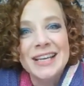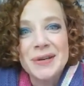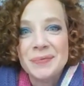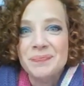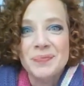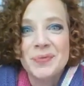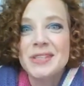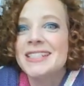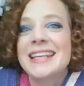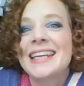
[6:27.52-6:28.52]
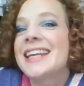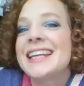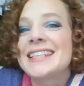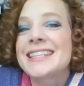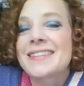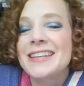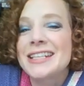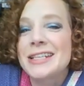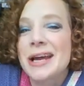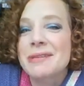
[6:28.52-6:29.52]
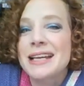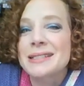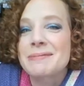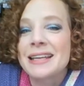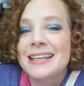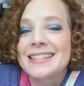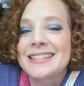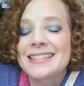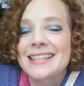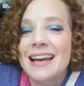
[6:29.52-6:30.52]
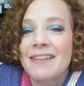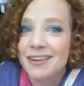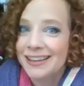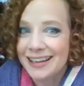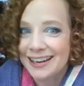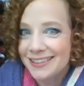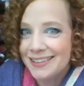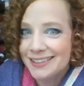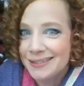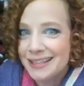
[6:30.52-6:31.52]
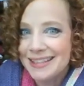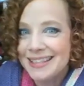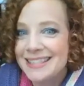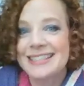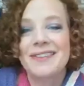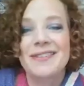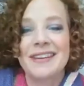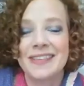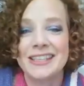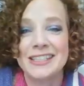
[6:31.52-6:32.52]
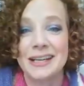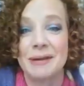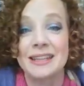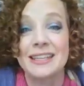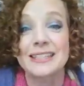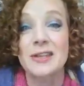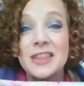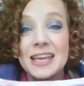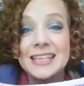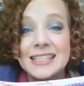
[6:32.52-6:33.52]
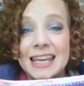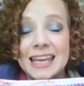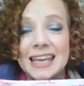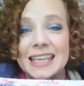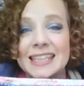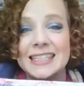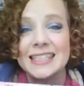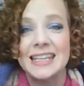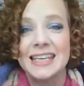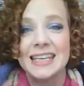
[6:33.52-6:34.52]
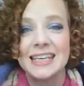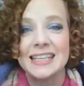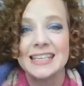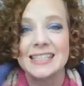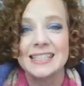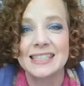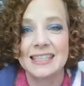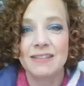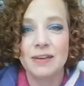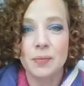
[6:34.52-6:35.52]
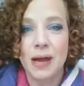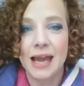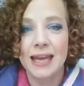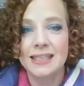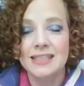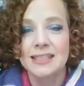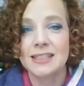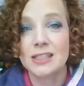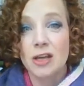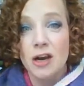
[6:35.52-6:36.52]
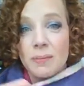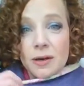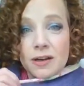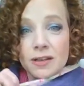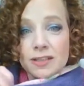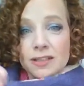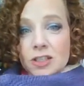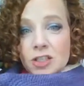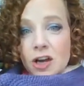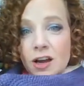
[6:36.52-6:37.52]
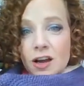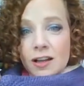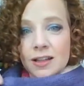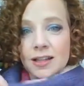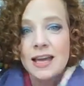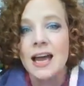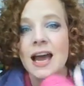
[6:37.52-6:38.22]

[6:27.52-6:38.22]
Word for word: So we're just going to get into the finished objects, because I've already kind of talked about this and I want to finish talking about this. So this is the Stephen West Starburst shawl.